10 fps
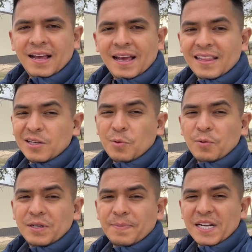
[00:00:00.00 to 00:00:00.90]
And that's what
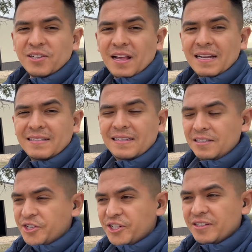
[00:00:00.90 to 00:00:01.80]
we specialize in.
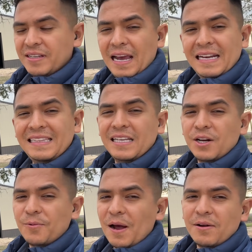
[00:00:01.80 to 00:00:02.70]
It's just anything
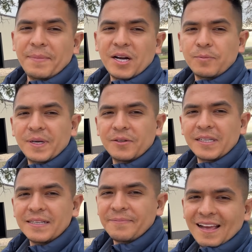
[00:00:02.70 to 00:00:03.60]
around a metal
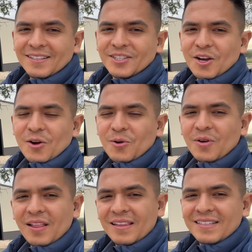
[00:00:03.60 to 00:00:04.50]
building. And so
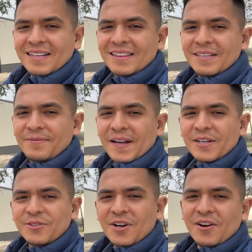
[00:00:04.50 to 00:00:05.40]
let's get this
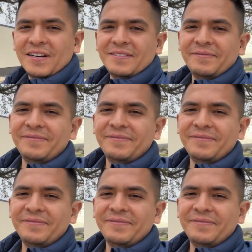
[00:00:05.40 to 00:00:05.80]
video started.